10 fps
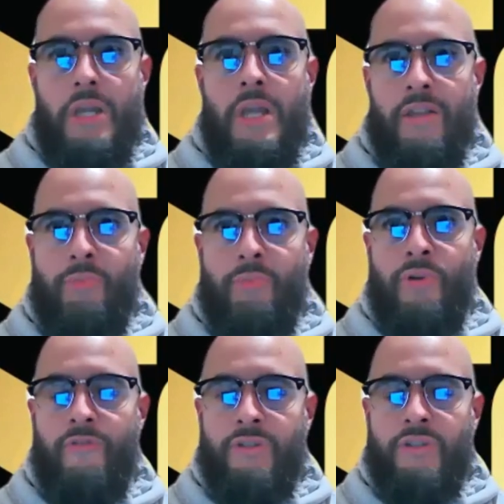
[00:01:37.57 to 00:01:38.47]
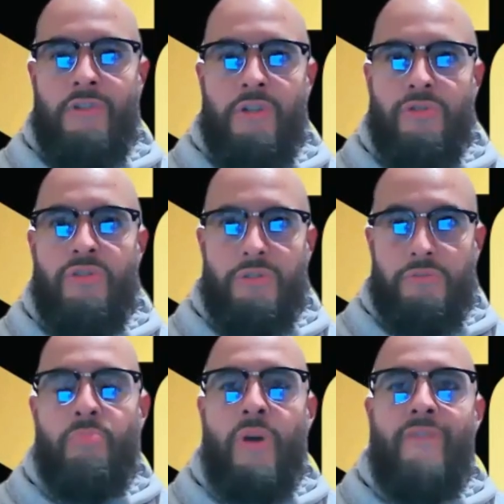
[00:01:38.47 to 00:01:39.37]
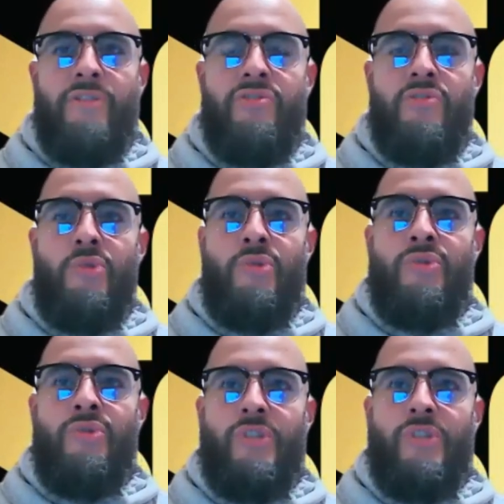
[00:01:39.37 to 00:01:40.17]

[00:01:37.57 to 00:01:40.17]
I had the privilege of going to private schools.